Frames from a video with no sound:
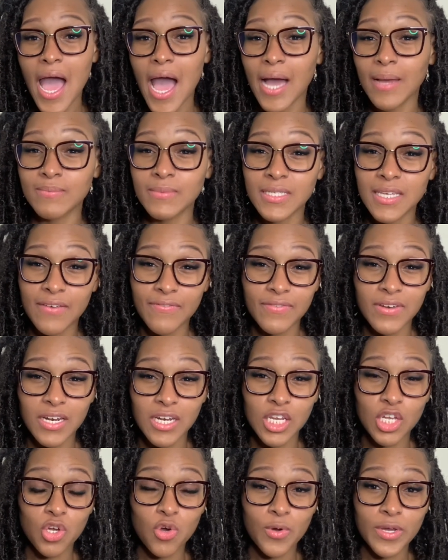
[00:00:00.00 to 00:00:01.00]
I'm
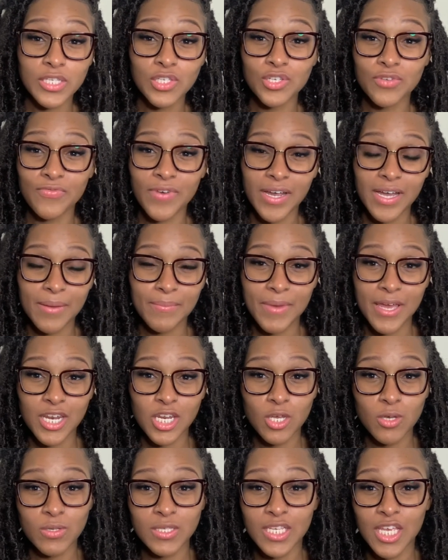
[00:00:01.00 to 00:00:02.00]
definitely going to
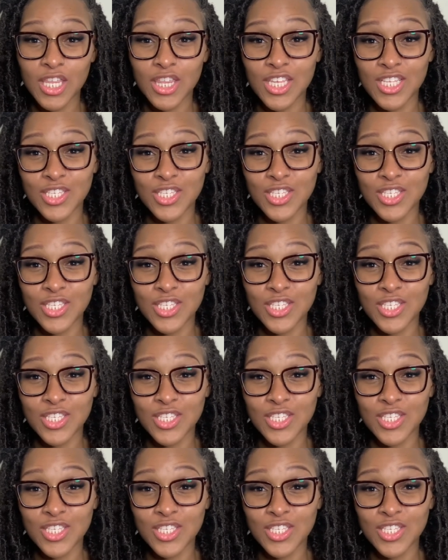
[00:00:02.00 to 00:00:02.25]
recommend using the